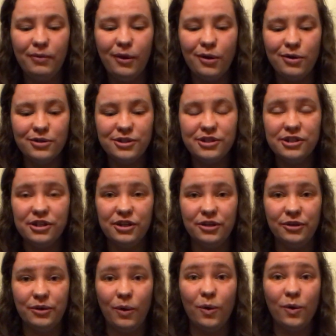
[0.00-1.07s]

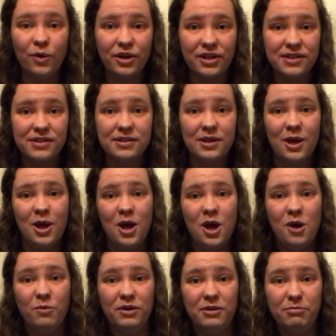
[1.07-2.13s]
onto August,
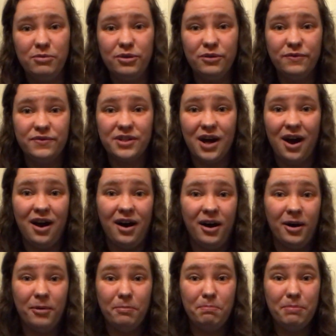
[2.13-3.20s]
we moved
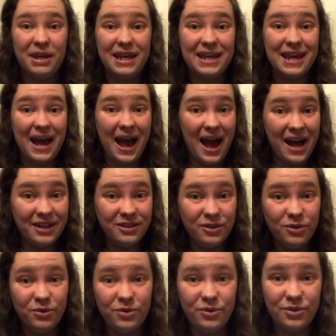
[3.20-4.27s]
our big
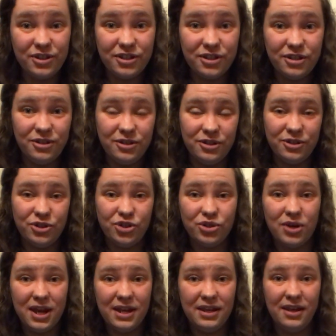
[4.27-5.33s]
annual student
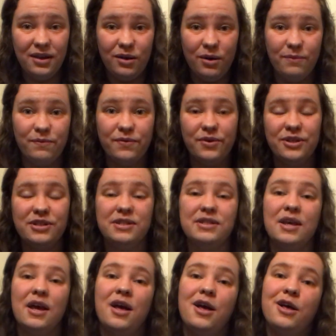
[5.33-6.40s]
training conference
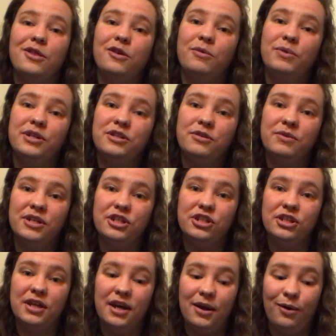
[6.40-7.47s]
that we do each
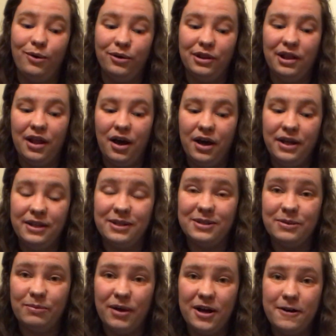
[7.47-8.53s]
year online as
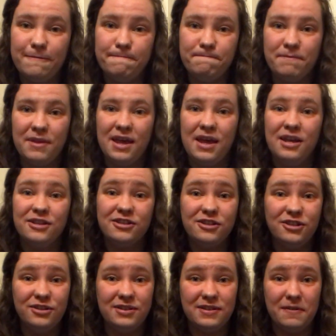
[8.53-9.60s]
well.
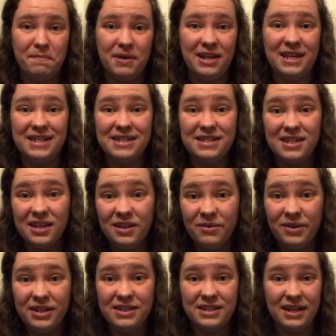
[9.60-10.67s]
Students have been
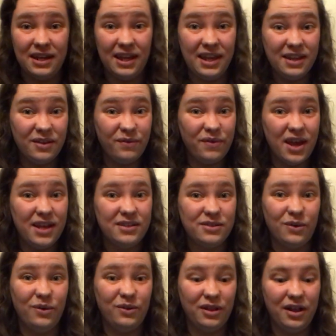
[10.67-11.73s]
continuing to innovate
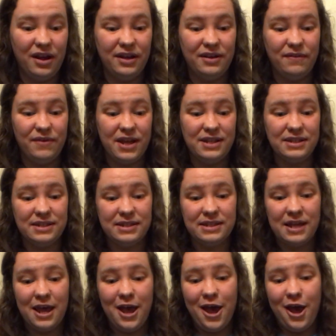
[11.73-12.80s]
online events.
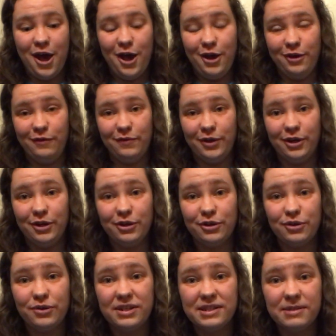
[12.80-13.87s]
Over
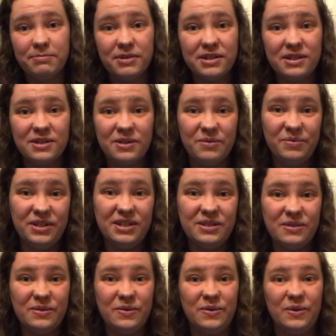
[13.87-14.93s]
Christmas we
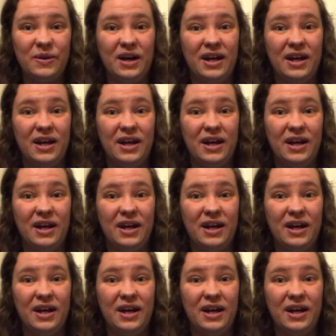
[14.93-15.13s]
saw